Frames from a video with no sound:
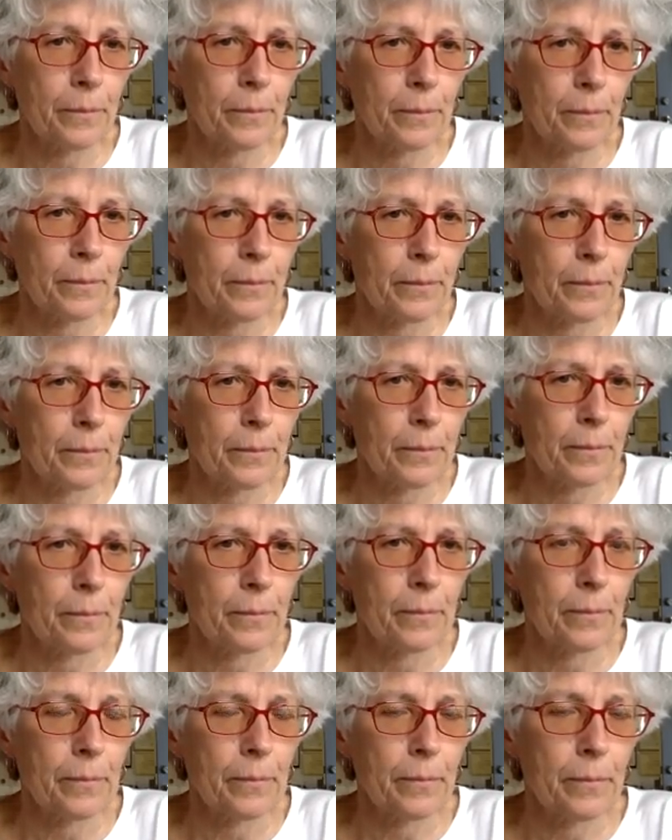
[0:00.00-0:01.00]

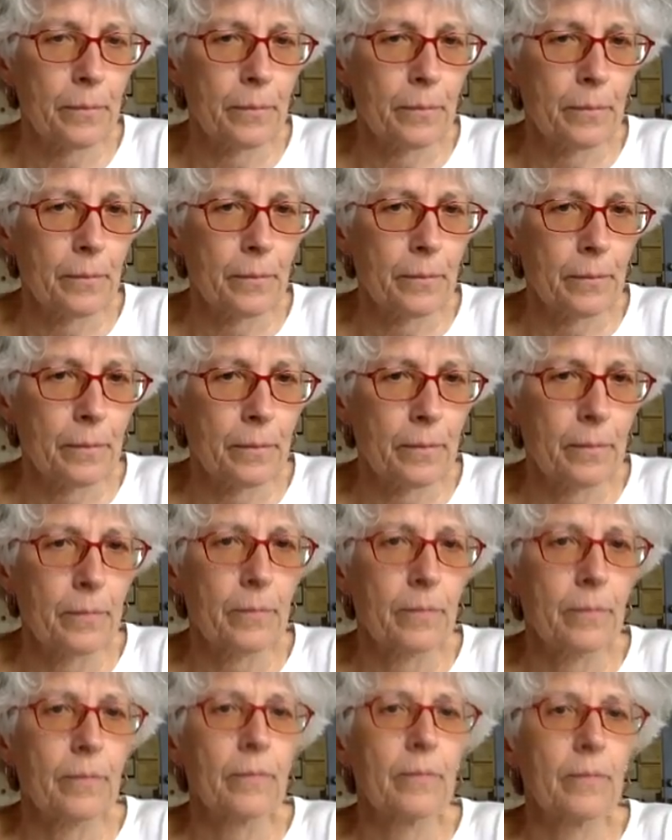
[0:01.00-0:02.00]

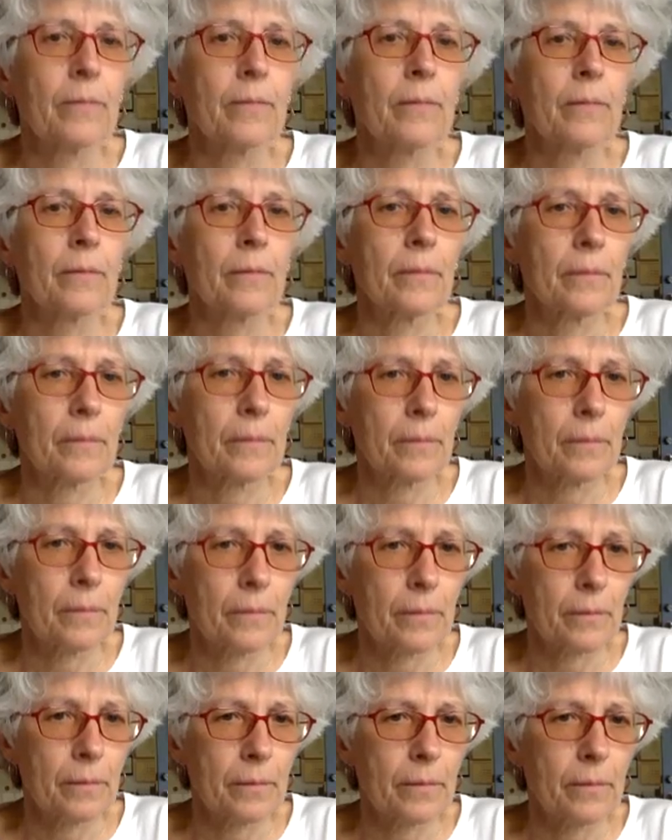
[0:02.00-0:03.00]

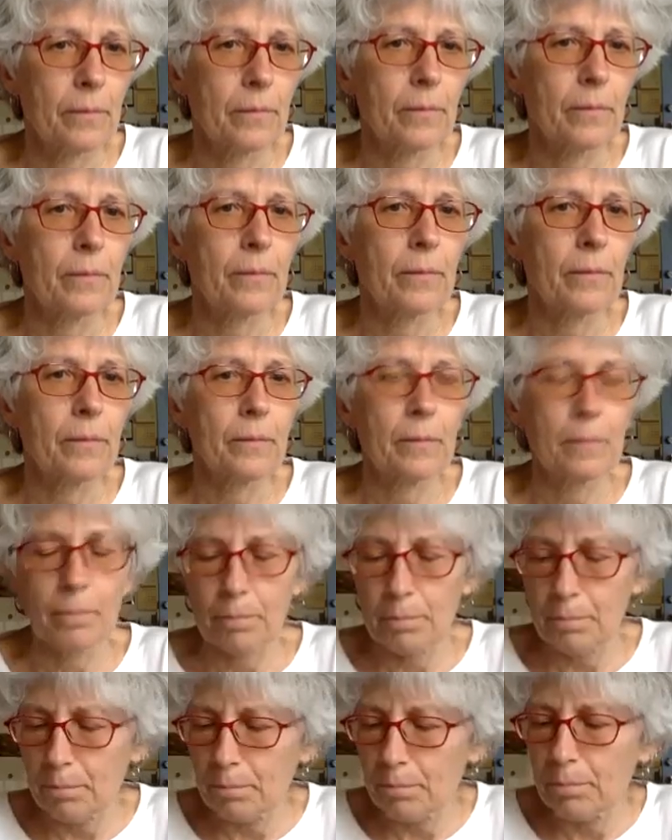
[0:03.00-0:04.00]

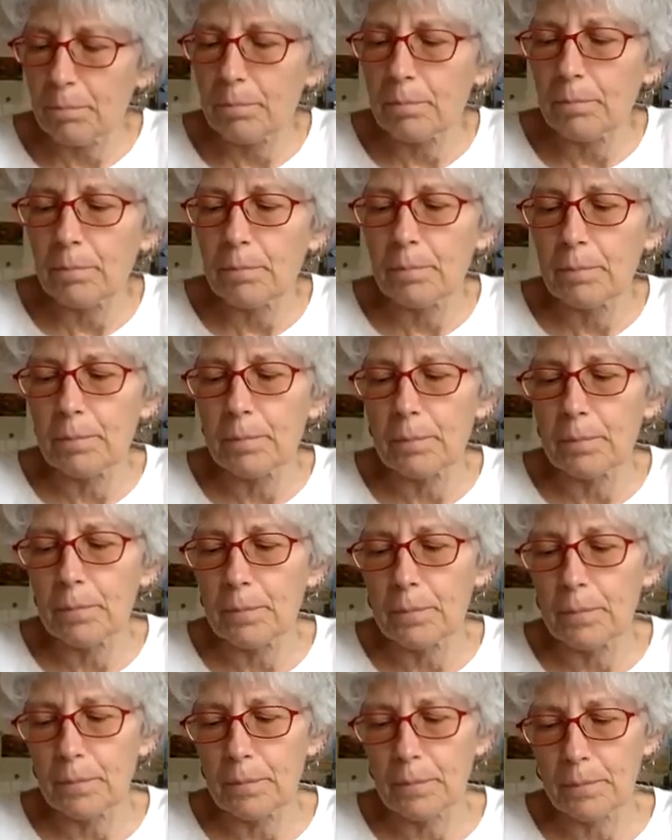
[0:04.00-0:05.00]

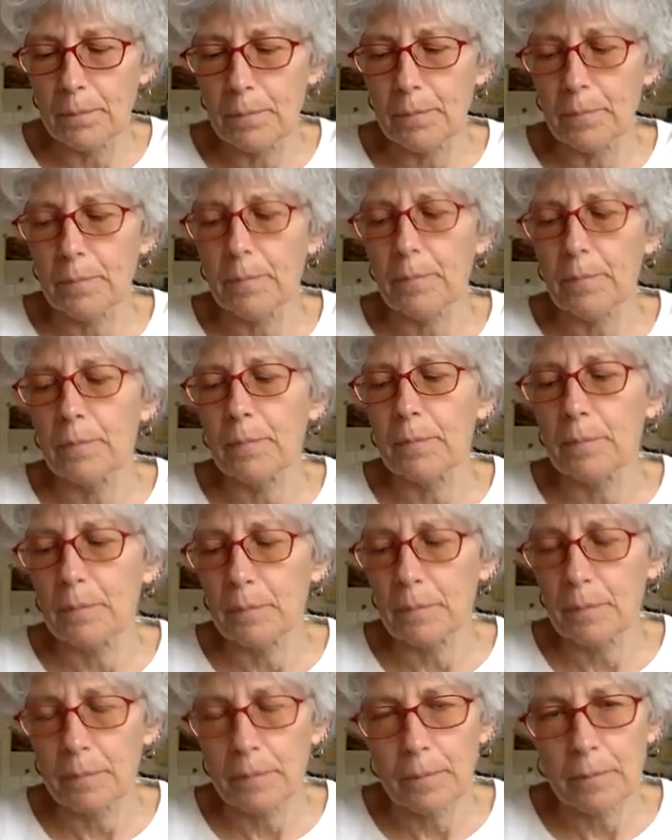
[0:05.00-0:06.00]

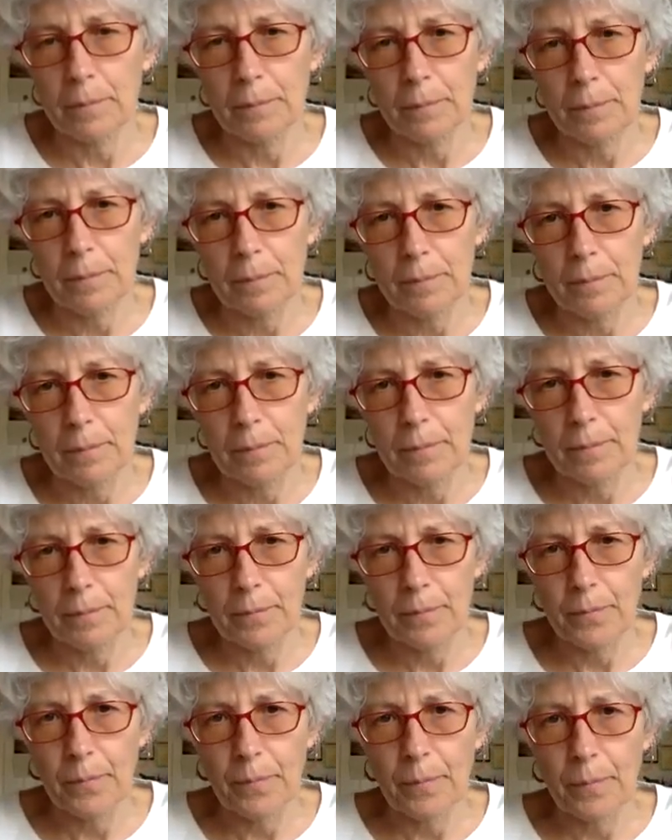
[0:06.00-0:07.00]

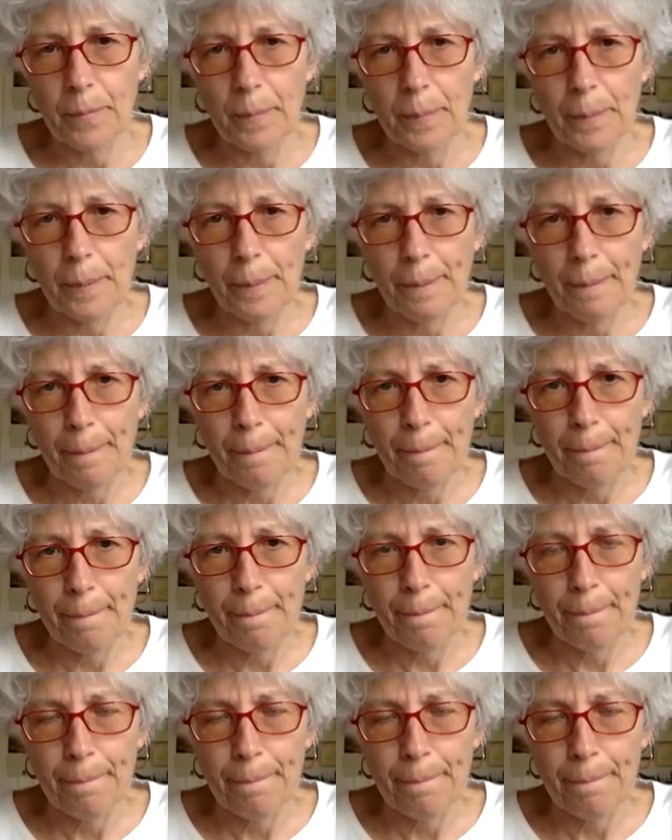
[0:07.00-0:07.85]
[no speech]